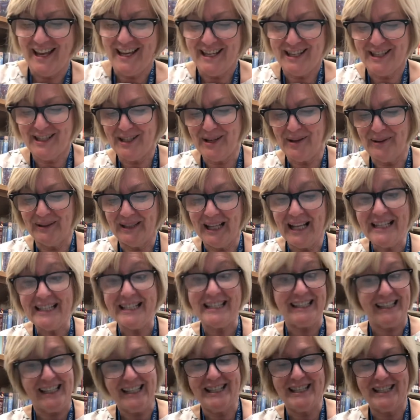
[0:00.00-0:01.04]
So
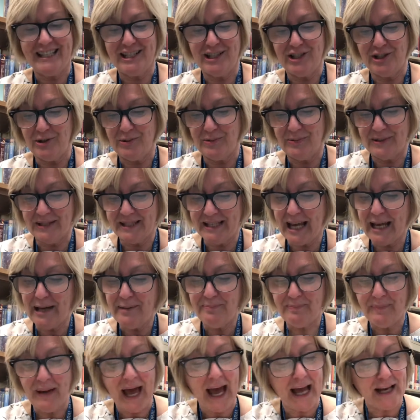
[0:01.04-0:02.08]
let's listen to
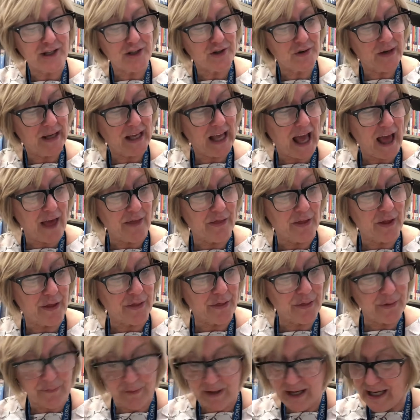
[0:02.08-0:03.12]
St. Patrick and the
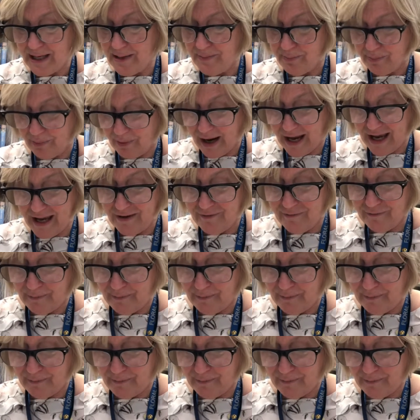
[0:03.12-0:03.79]
Three Brave